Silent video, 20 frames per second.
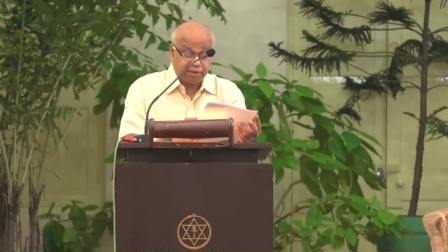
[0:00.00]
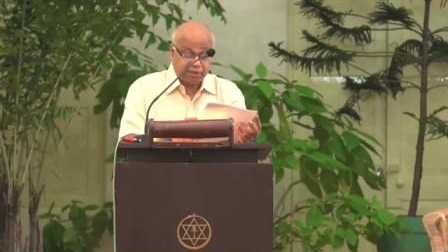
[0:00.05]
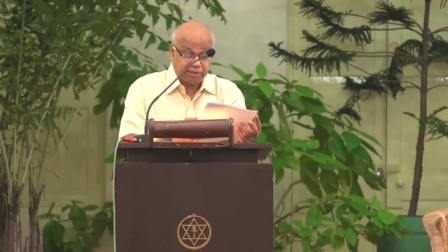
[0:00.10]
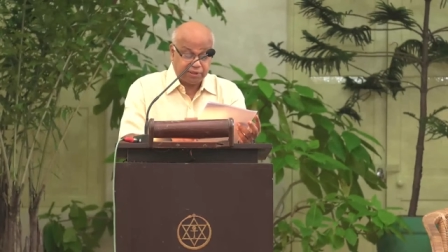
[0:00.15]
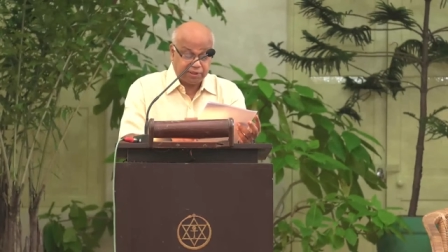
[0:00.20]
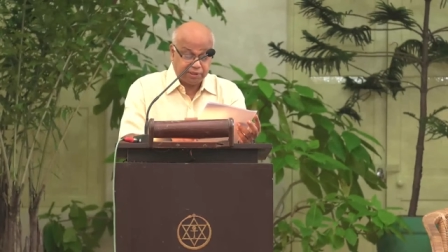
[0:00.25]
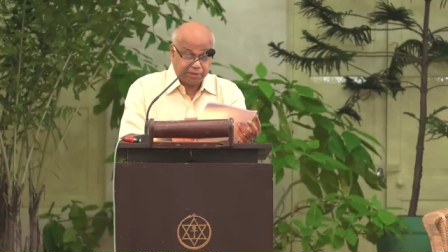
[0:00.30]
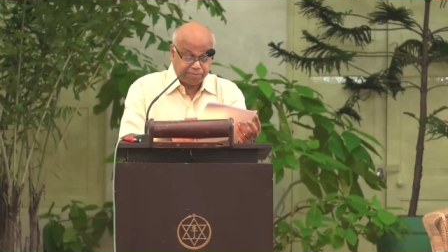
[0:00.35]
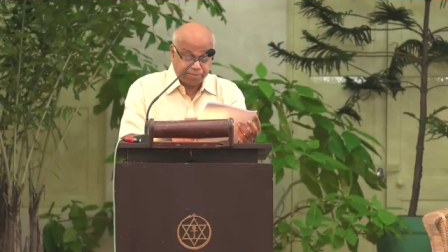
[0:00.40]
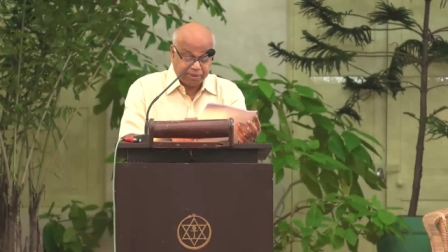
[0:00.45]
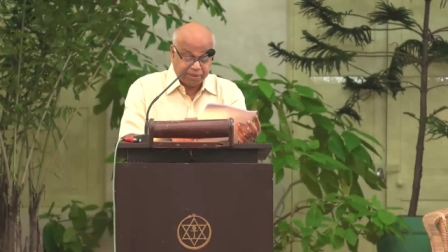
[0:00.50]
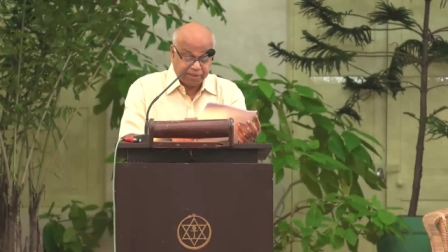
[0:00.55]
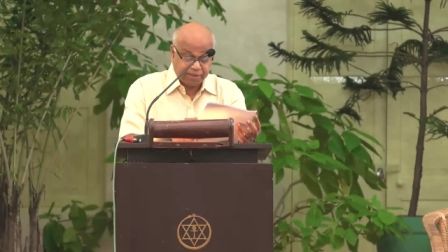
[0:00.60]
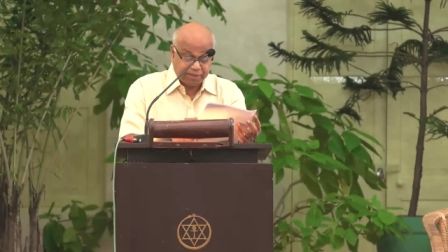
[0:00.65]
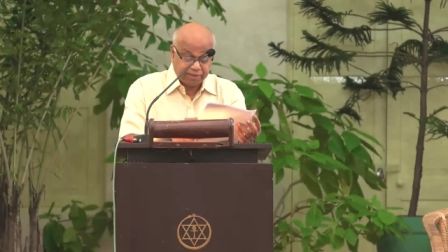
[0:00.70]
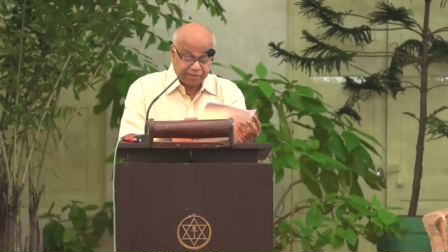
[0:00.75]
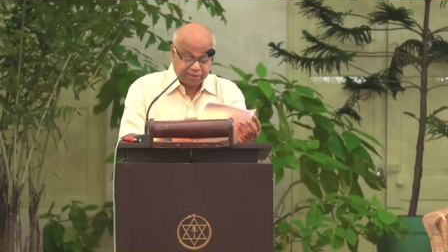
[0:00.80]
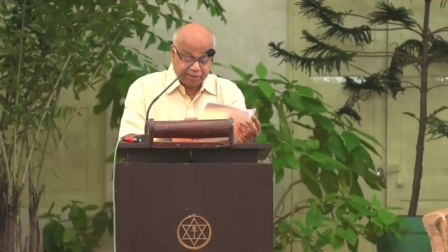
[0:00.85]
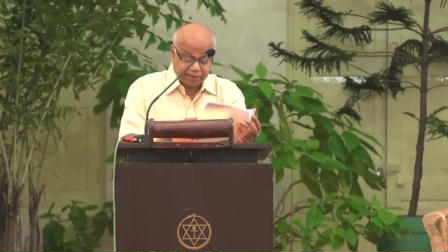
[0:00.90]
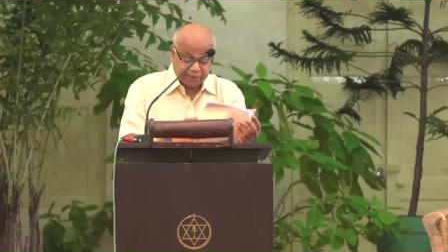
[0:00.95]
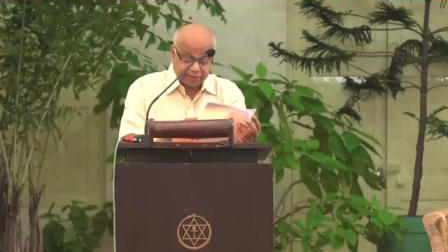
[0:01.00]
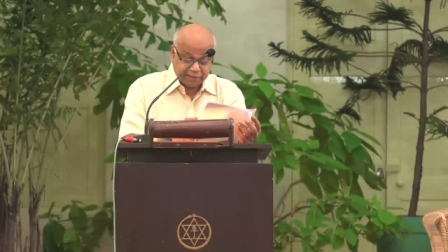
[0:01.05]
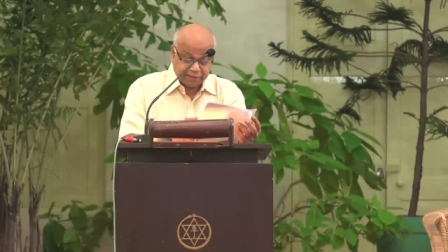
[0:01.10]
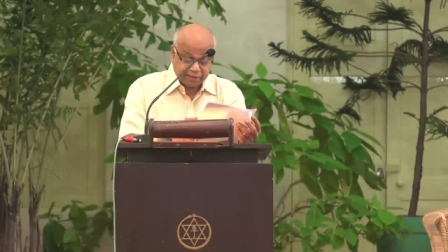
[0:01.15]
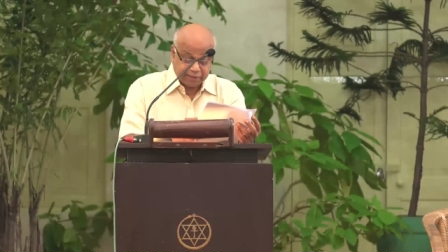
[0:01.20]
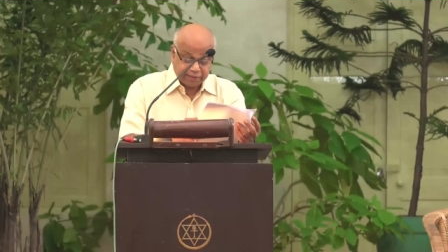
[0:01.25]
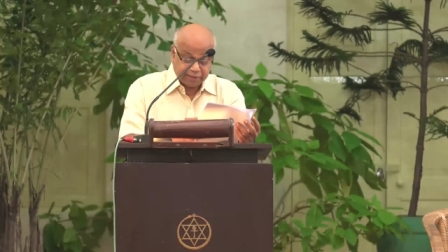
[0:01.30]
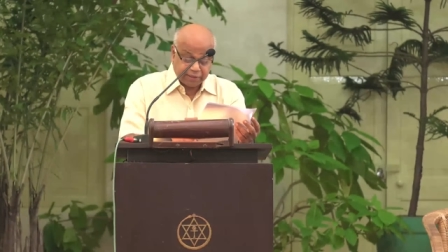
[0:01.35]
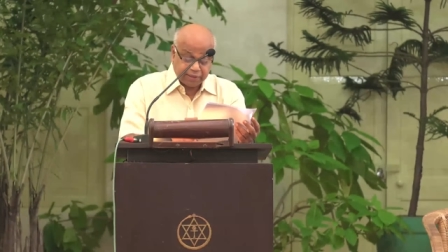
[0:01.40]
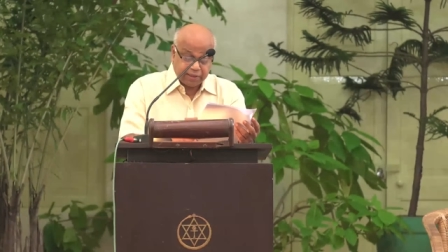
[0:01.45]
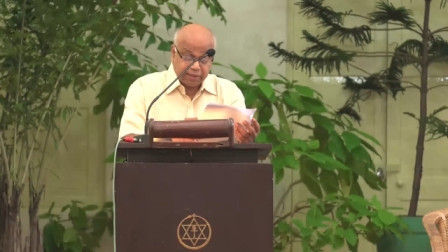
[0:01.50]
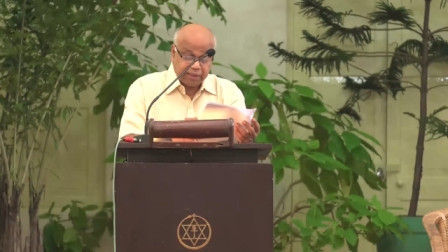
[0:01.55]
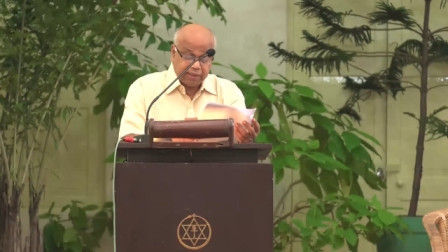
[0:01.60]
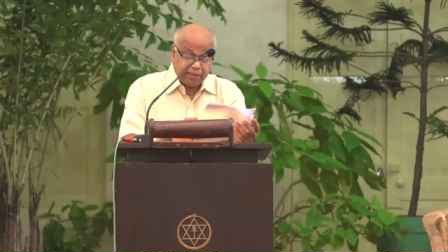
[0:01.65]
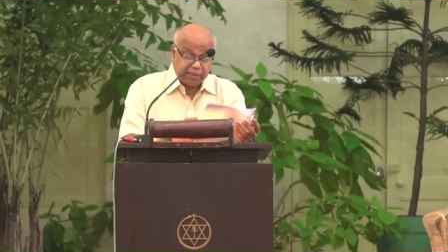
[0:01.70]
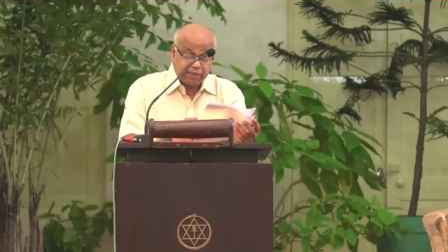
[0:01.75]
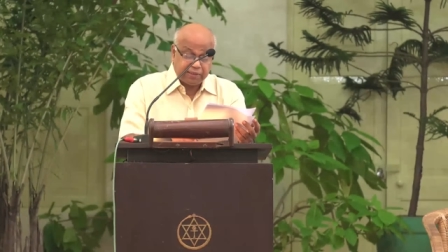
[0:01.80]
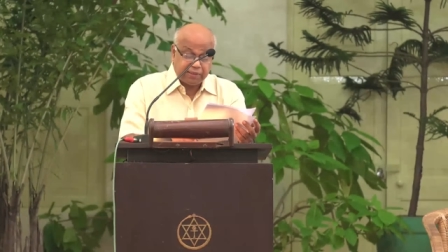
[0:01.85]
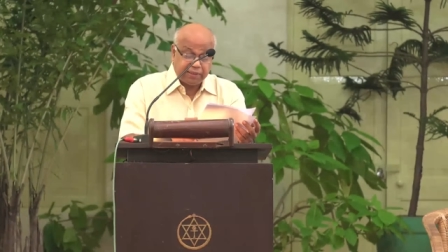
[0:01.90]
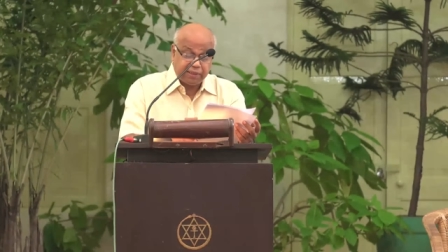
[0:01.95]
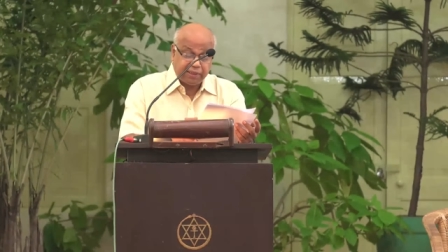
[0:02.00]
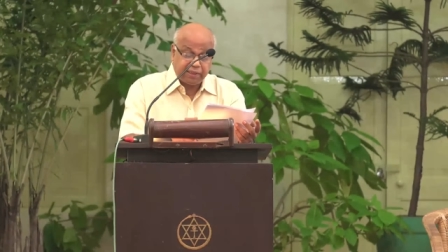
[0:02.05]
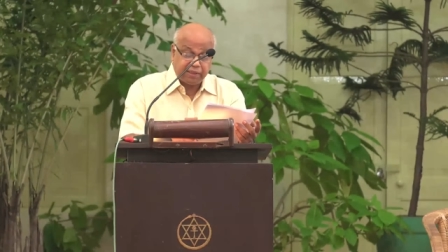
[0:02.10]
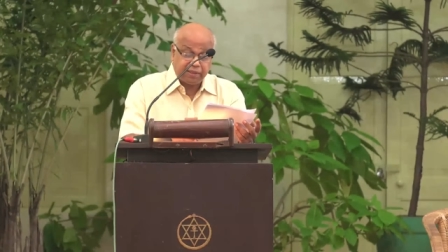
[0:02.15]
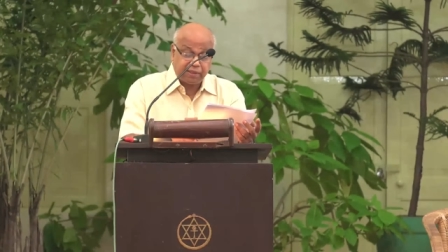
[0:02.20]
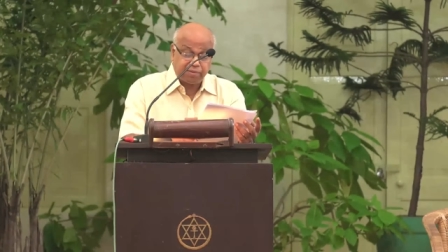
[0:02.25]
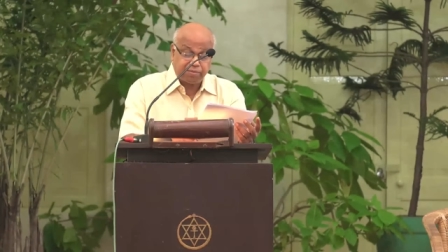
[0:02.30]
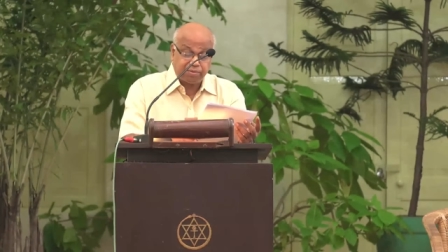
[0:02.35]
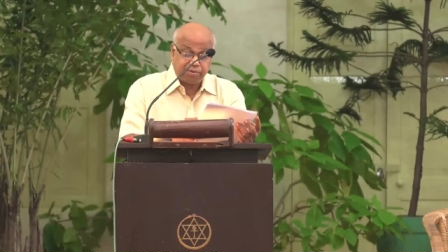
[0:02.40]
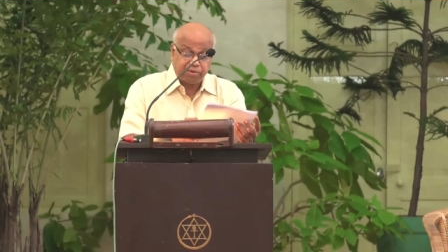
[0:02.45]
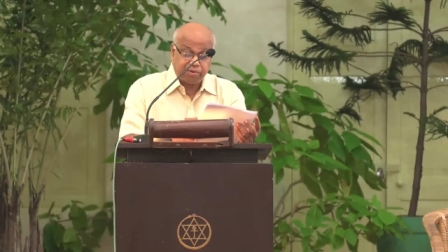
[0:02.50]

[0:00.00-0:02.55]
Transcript: separateness. A state of